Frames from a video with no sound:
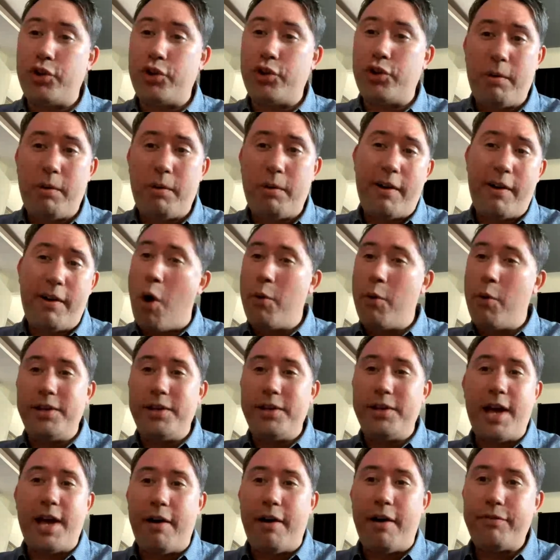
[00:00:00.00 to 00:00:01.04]
a show. I
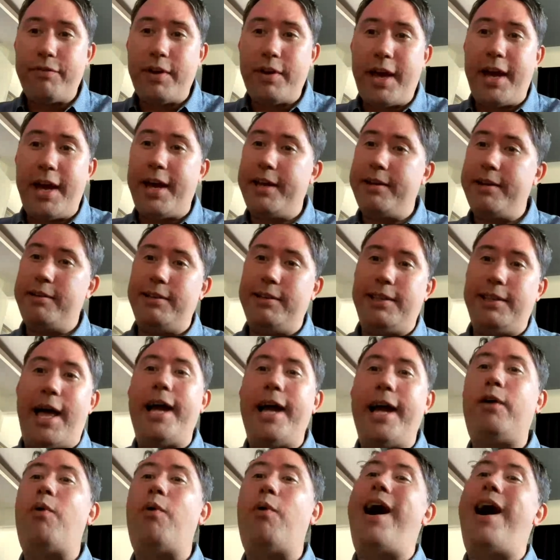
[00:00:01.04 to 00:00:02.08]
always have. And
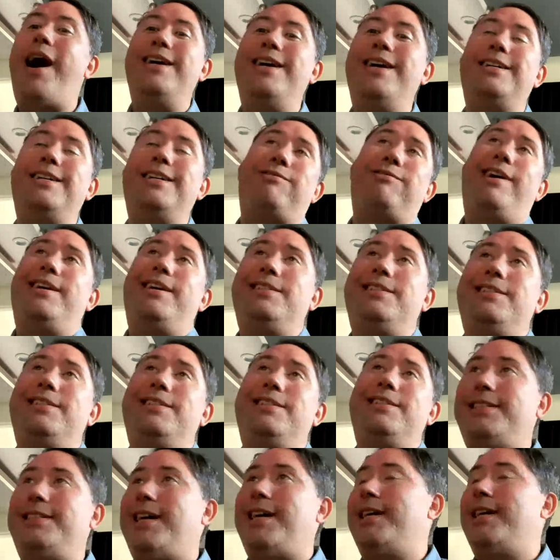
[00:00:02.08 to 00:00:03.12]
likewise, it
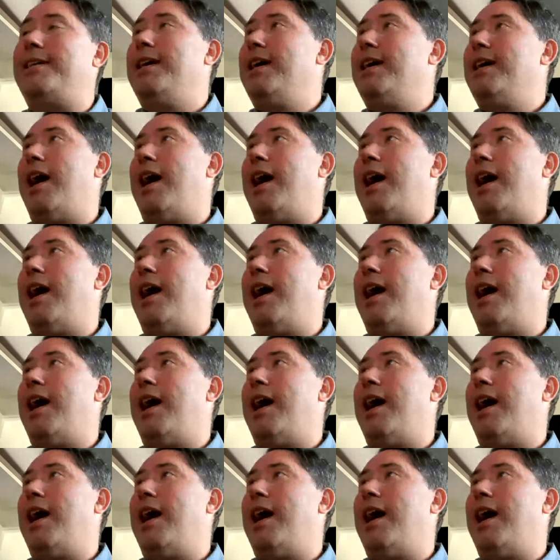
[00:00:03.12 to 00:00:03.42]
translates. I